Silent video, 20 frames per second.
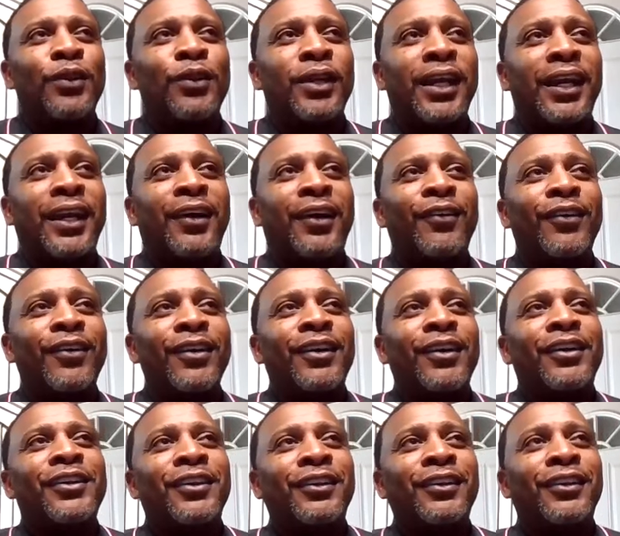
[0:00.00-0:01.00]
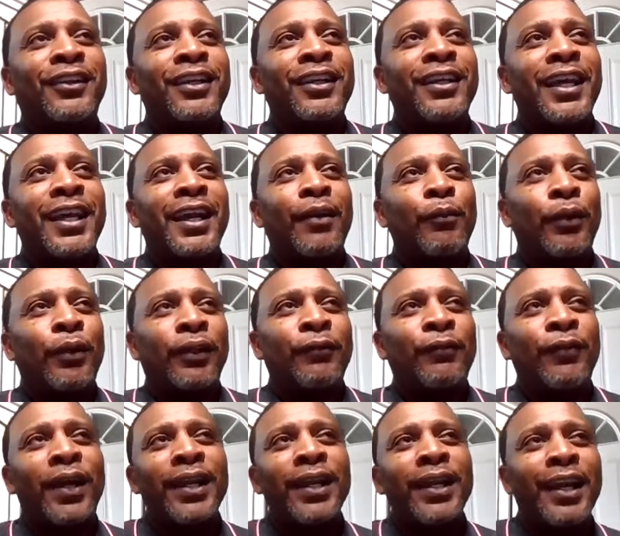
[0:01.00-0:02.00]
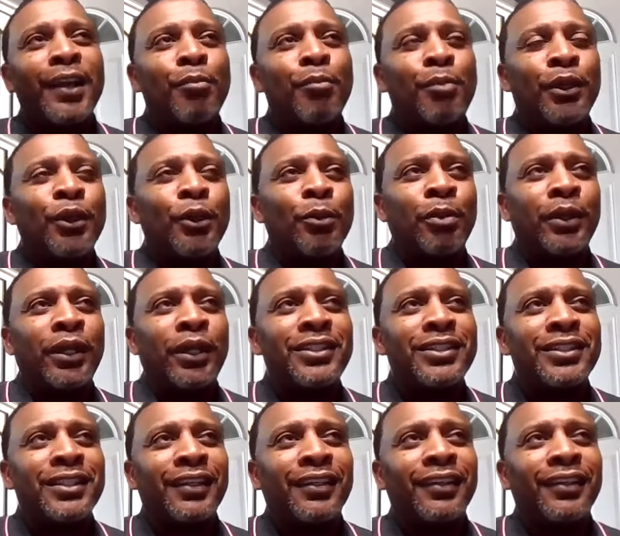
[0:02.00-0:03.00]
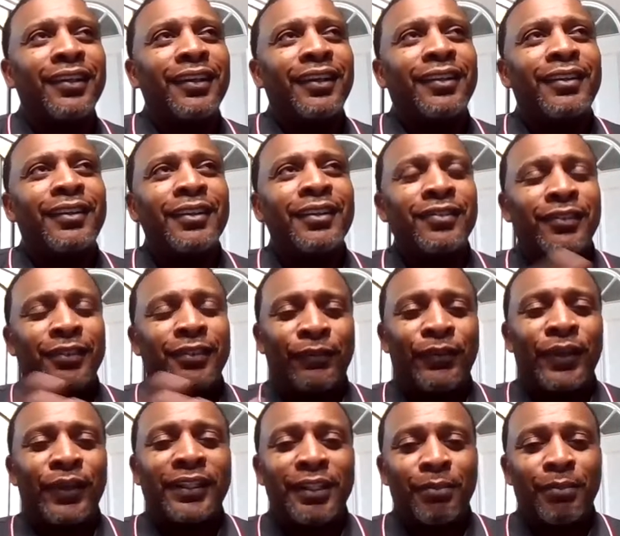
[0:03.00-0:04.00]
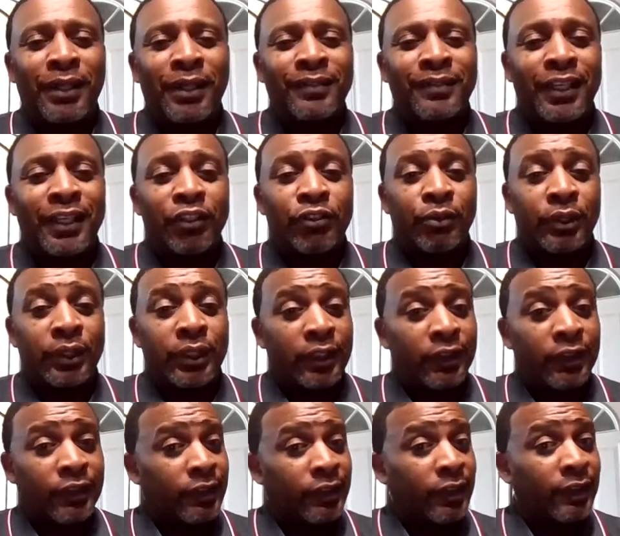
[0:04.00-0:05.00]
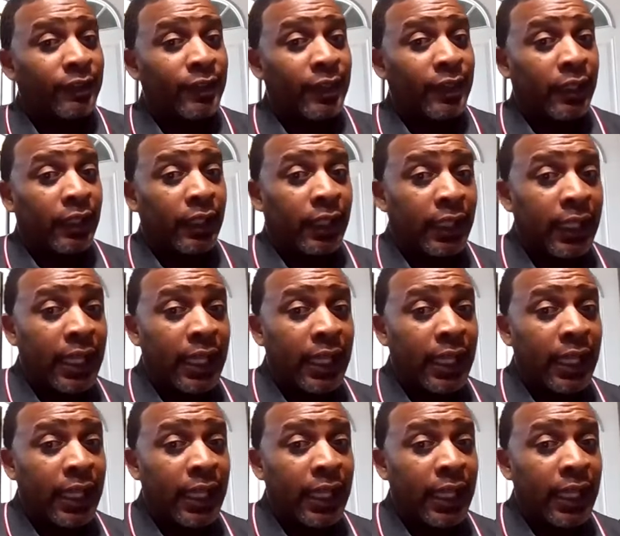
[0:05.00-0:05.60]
So now you're looking at, well, if I got a bigger patient, this is affecting my scheduling because it's going to take a